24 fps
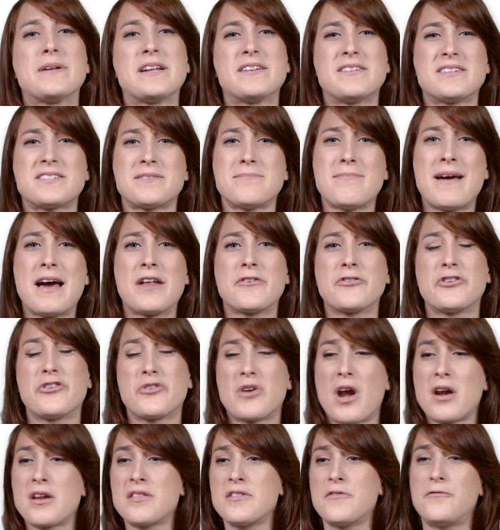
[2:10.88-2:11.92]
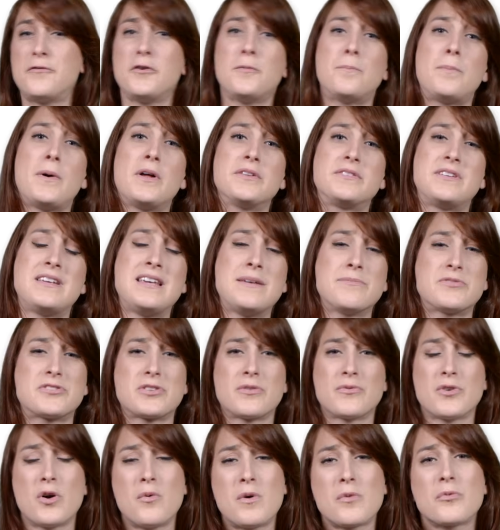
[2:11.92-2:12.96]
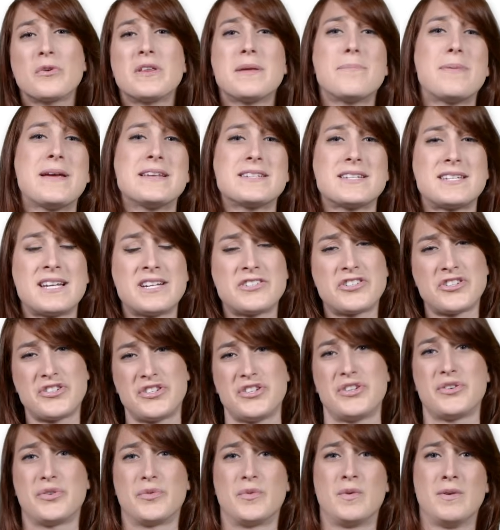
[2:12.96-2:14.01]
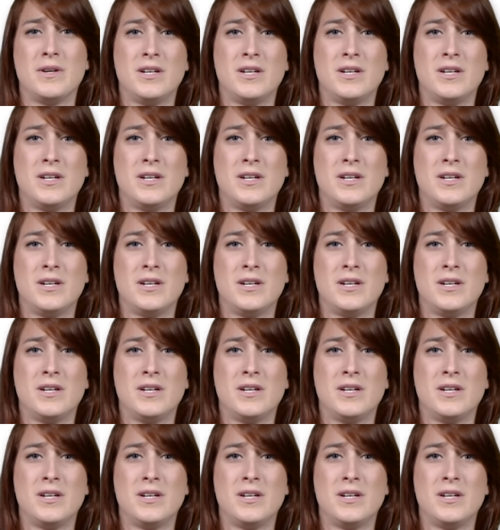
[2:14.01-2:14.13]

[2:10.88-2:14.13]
but it doesn't matter. You're not on the football team, so no one really pays attention to you.